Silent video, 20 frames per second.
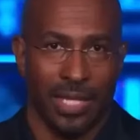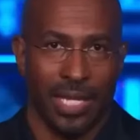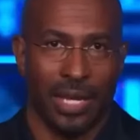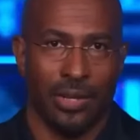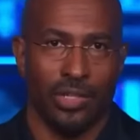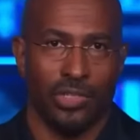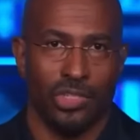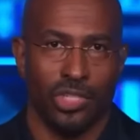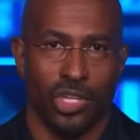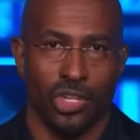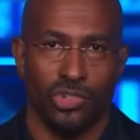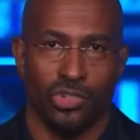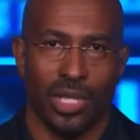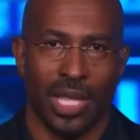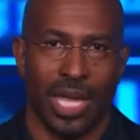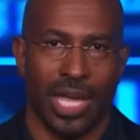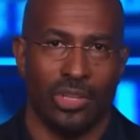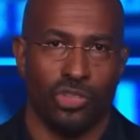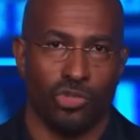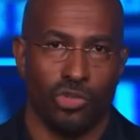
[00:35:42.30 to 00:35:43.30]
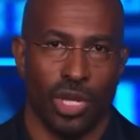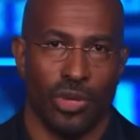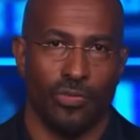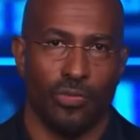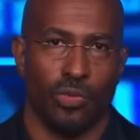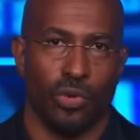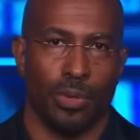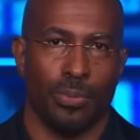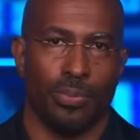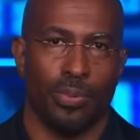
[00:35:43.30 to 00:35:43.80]
Now, it's usually a
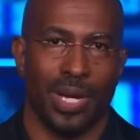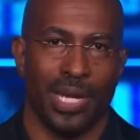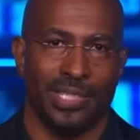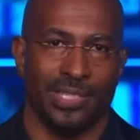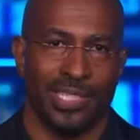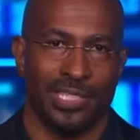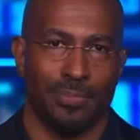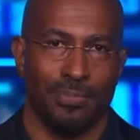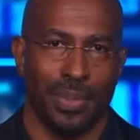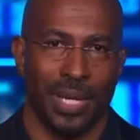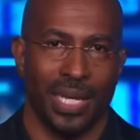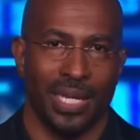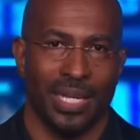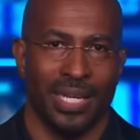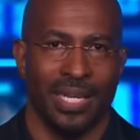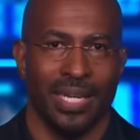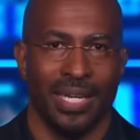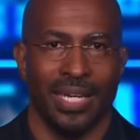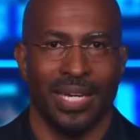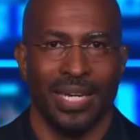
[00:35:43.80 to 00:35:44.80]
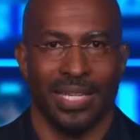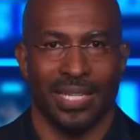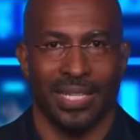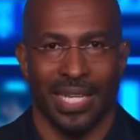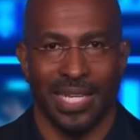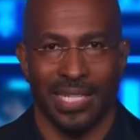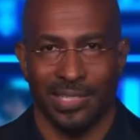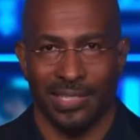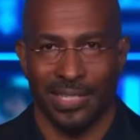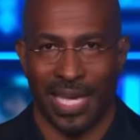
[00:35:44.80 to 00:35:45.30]
straightforward process, but
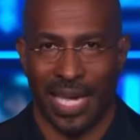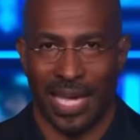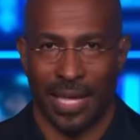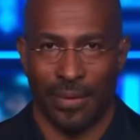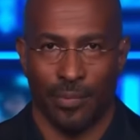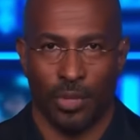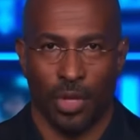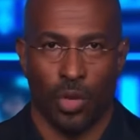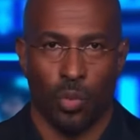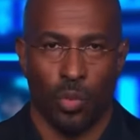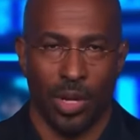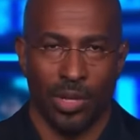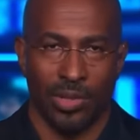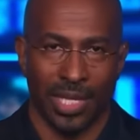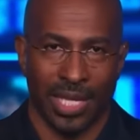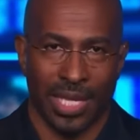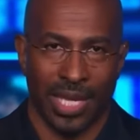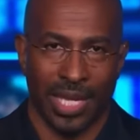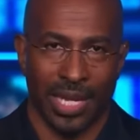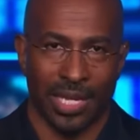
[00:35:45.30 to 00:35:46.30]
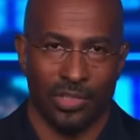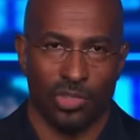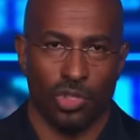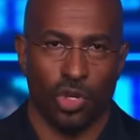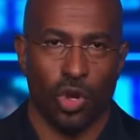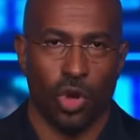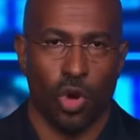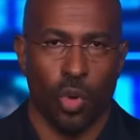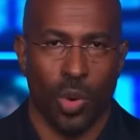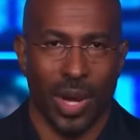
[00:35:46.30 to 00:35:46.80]
let's say one of the candidates
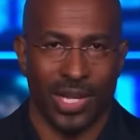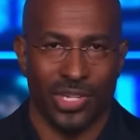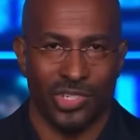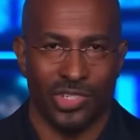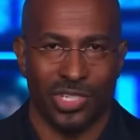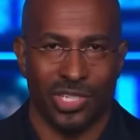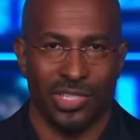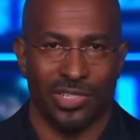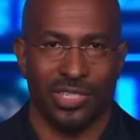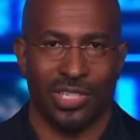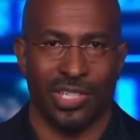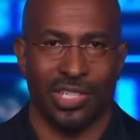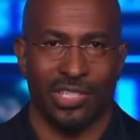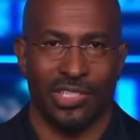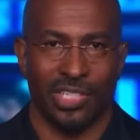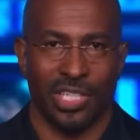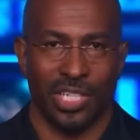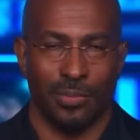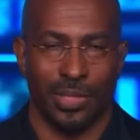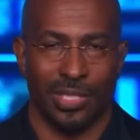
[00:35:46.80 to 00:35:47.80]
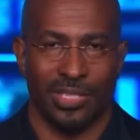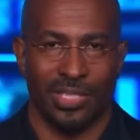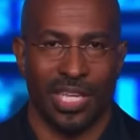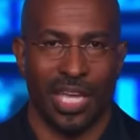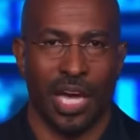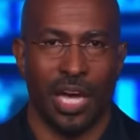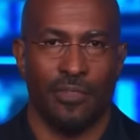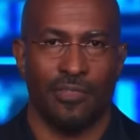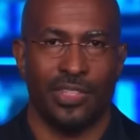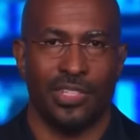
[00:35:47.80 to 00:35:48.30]
questions the
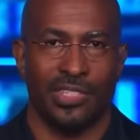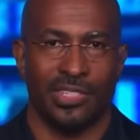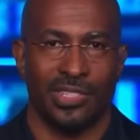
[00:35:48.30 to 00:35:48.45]
legitimacy of the